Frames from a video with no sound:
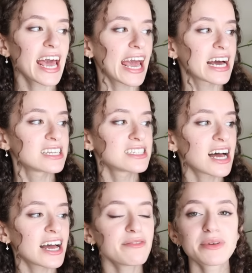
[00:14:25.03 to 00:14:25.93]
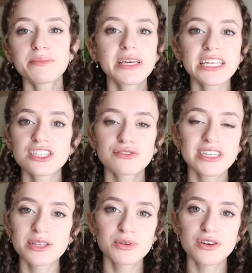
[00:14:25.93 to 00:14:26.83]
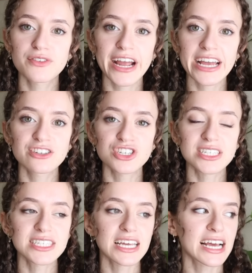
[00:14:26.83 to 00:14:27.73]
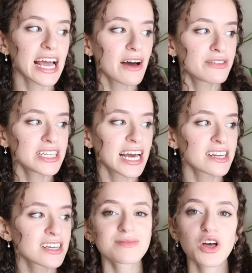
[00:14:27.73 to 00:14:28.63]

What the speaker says: and I have been meaning to read the book for ages, and I haven't yet.